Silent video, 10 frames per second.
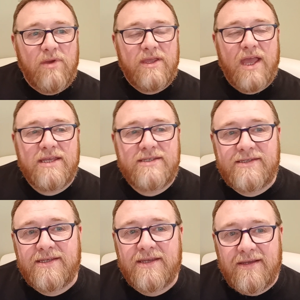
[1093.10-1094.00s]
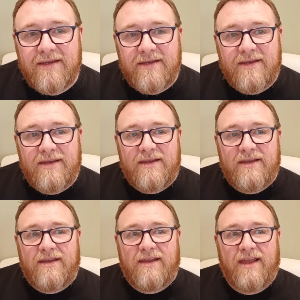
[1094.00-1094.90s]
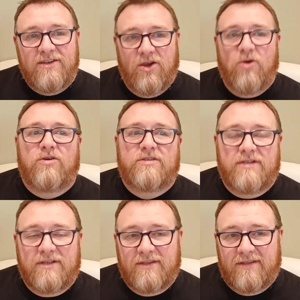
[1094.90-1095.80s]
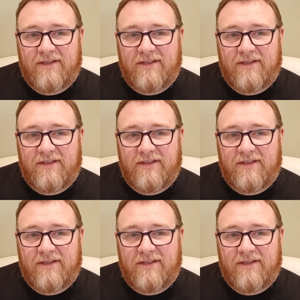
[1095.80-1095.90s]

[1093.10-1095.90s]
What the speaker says: But yes, in Yorkshire,